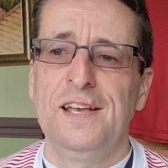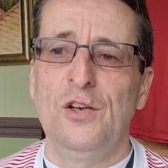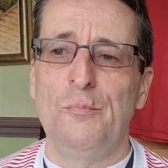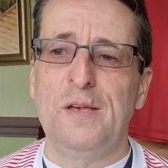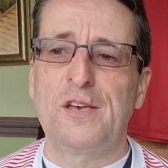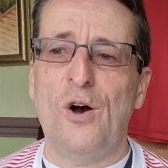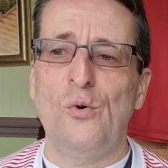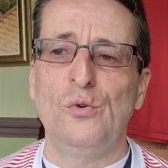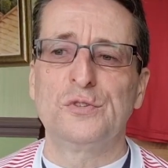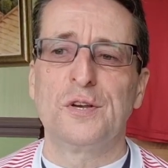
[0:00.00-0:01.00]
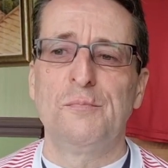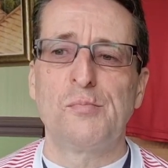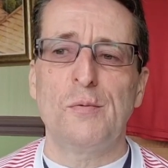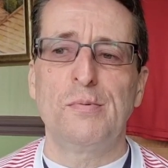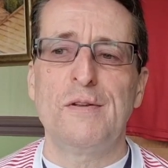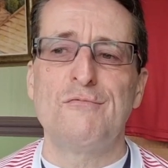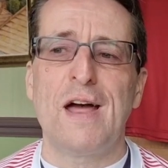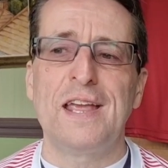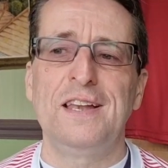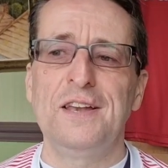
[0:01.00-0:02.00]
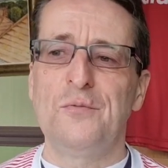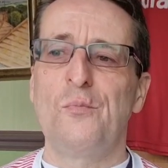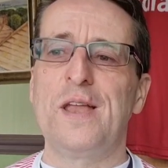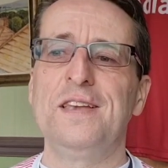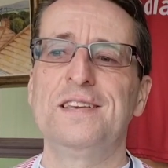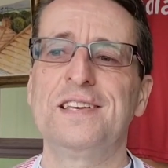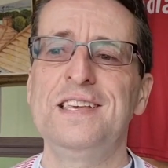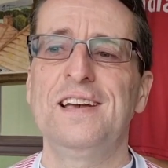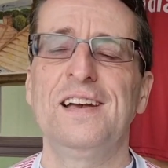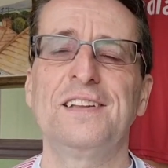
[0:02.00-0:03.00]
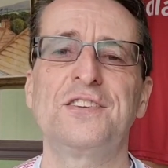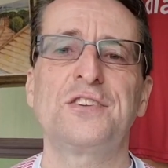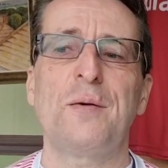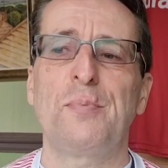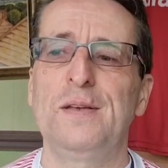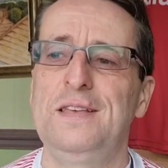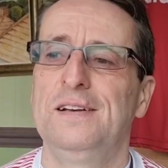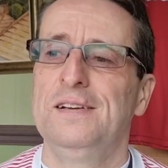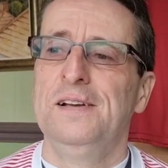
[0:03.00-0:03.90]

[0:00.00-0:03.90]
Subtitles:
it'll be cold, probably raining and windy at Sheppey.